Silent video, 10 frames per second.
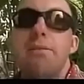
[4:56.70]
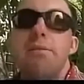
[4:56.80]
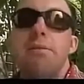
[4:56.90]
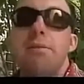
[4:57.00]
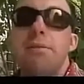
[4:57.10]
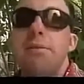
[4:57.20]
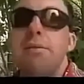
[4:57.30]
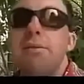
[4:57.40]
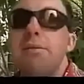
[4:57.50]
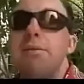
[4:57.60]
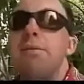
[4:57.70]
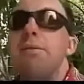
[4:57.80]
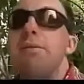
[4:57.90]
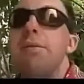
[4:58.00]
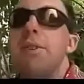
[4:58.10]

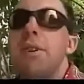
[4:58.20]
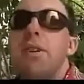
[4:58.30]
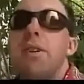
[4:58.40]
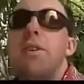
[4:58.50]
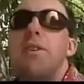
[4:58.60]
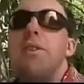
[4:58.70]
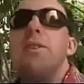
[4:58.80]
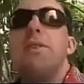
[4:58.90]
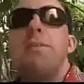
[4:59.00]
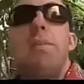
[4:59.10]
(silence)